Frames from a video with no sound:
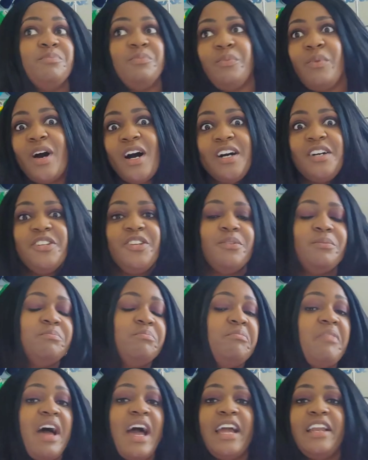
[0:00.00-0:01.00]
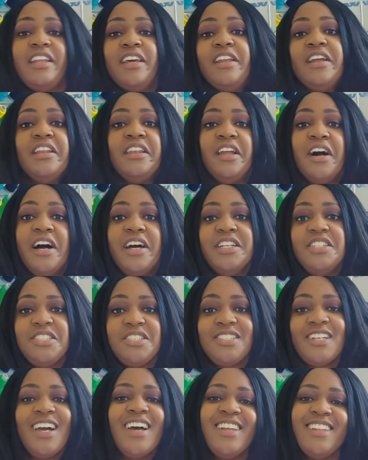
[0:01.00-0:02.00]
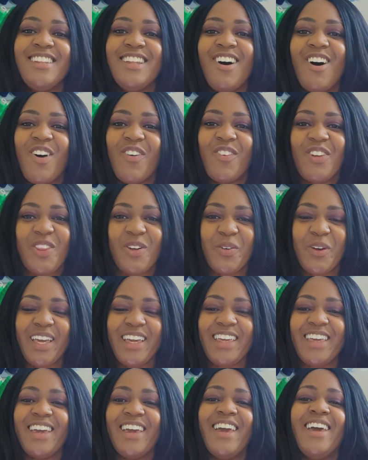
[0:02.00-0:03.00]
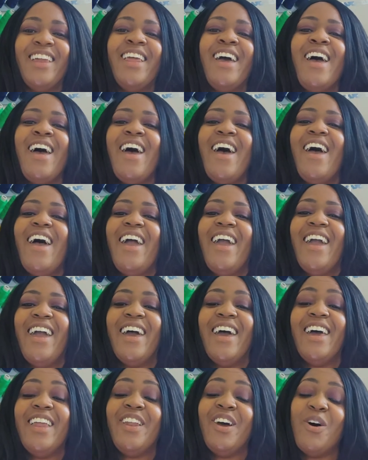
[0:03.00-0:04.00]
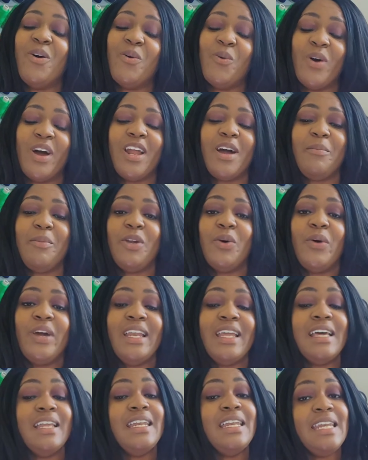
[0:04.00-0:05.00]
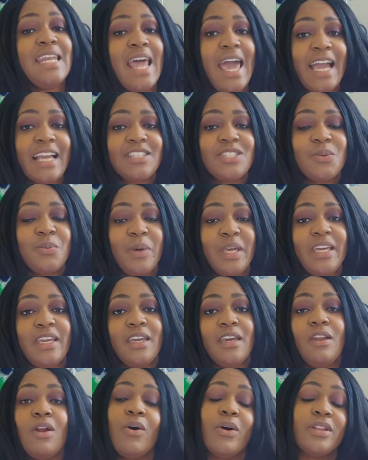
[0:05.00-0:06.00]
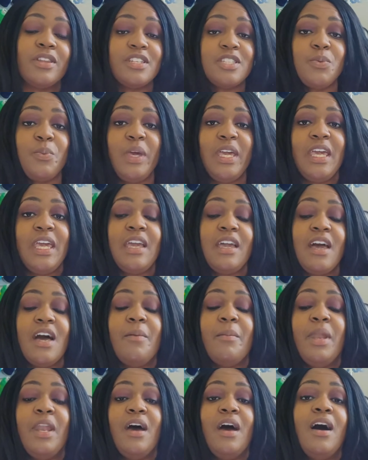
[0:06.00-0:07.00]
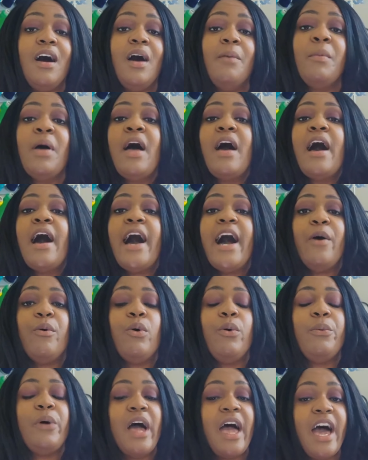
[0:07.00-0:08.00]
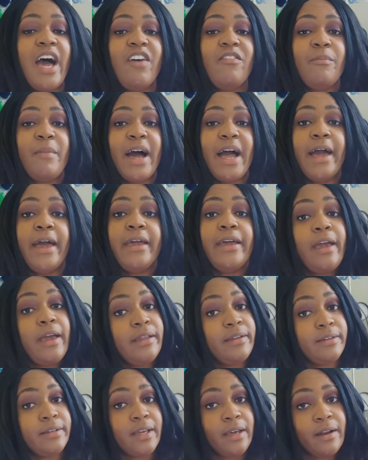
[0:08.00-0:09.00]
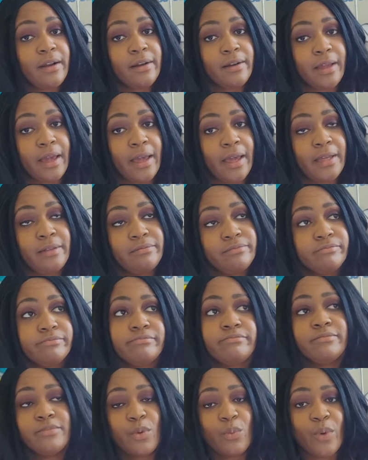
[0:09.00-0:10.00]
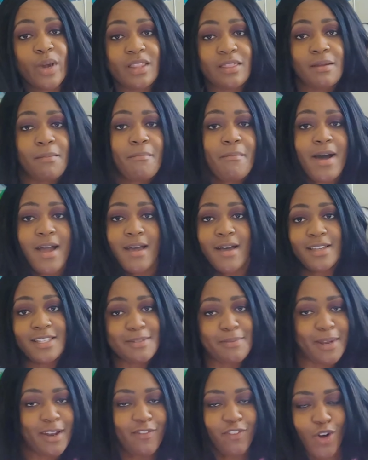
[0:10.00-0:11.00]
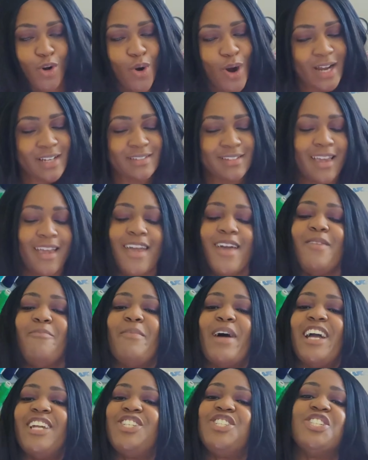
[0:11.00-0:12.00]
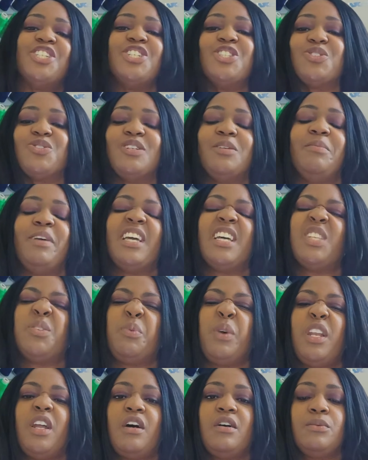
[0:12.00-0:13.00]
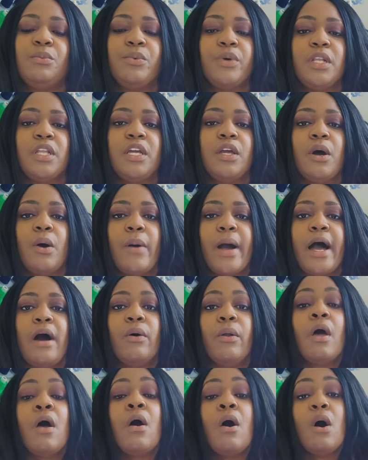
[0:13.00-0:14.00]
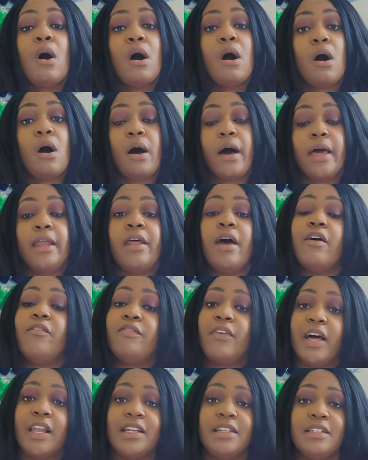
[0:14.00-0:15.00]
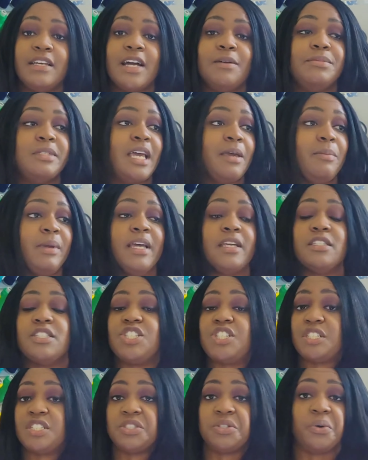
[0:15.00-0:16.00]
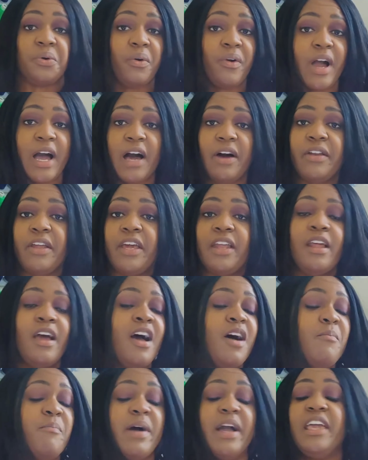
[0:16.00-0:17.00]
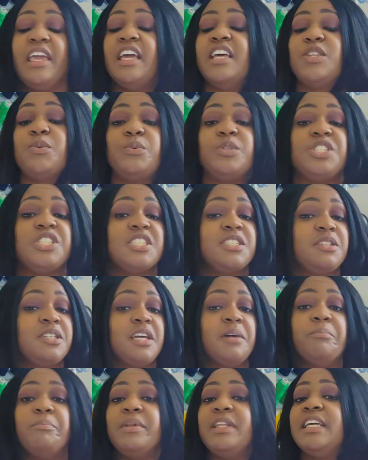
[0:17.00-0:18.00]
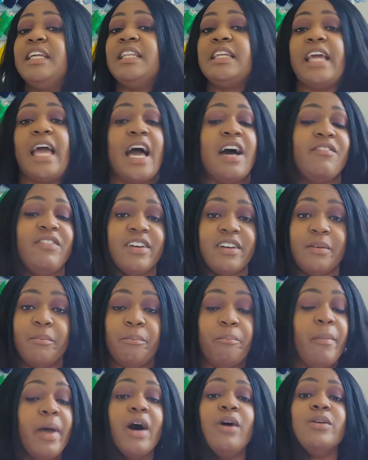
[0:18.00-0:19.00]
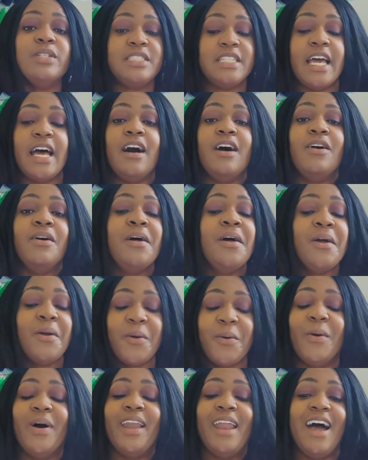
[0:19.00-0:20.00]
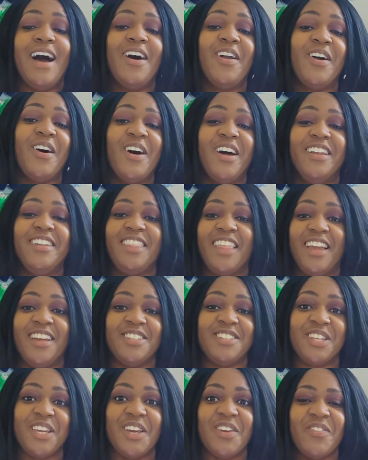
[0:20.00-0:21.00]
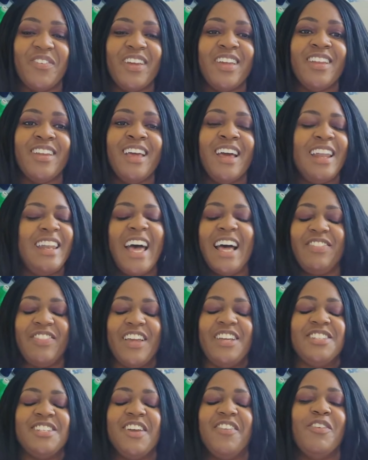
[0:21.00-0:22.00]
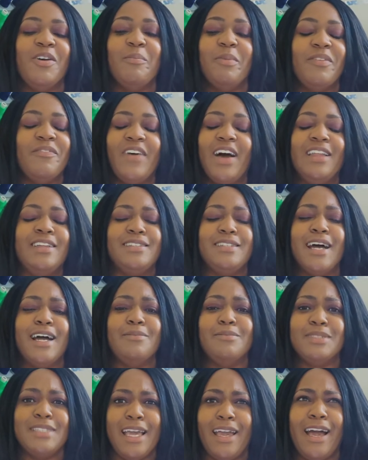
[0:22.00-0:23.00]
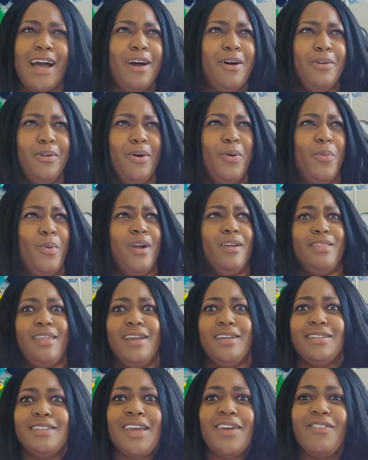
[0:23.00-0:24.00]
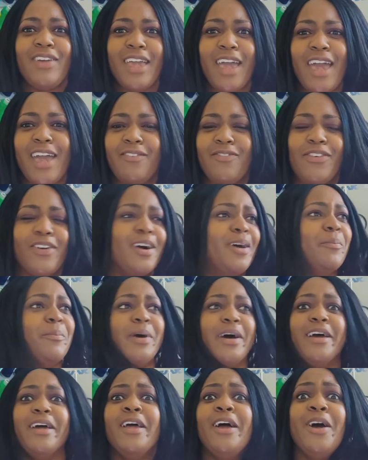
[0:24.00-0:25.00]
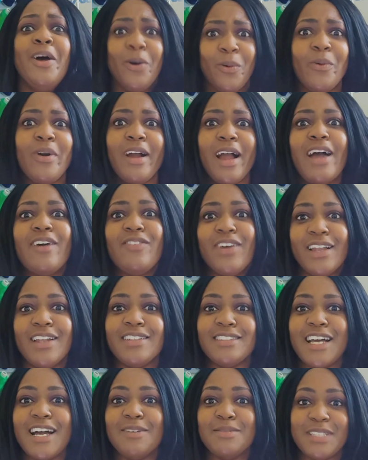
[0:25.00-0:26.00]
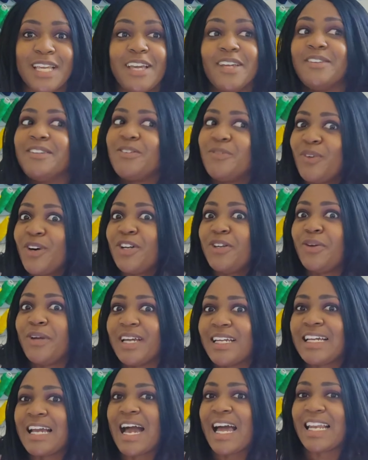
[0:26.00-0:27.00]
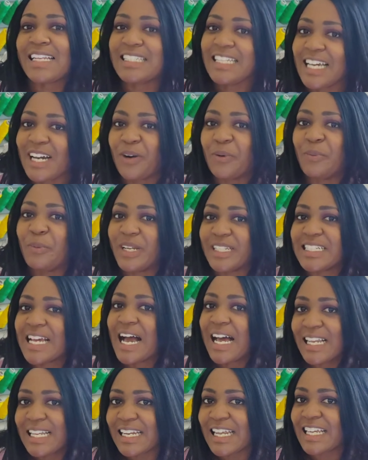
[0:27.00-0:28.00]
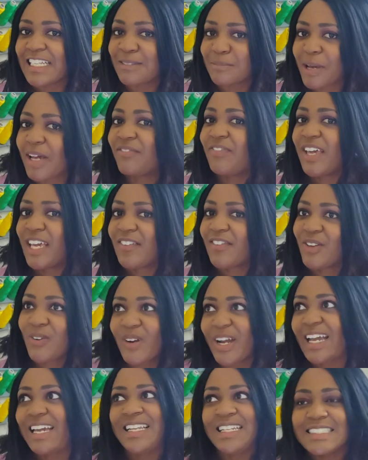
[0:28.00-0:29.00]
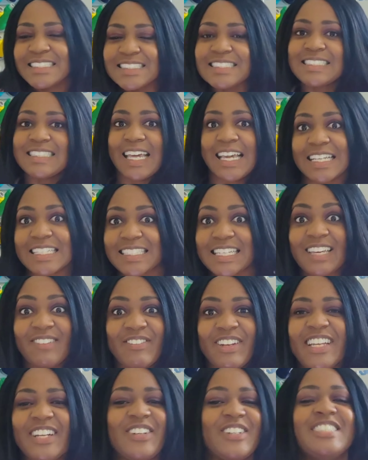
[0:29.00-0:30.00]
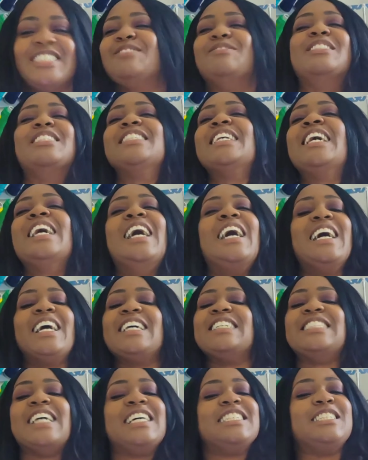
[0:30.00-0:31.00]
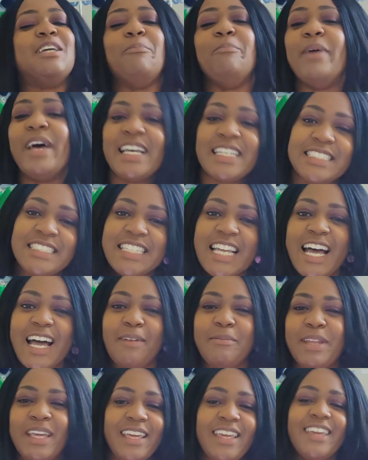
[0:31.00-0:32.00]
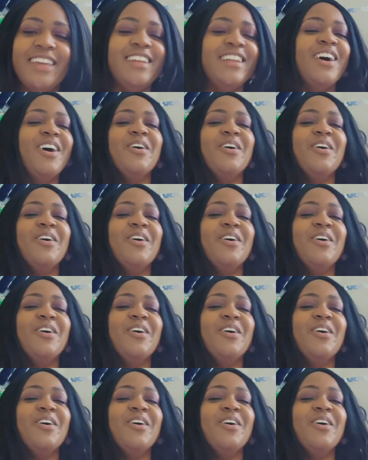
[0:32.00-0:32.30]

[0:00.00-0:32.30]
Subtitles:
Well, I did a lunch over the weekend, and what I'm doing next weekend, or this weekend coming up, I will have my dinner date with my husband, of course, and my children, because we don't really go out on Valentine's Day because it's just too crowded. My kids would just completely have a meltdown going out on Thanksgiving. Not Thanksgiving, but Valentine's Day. I don't know where Thanksgiving came from, but we're at Valentine's Day. Well, you can kind of tell which holiday is my favorite, right? Thanksgiving and Christmas, because that's the best time to eat,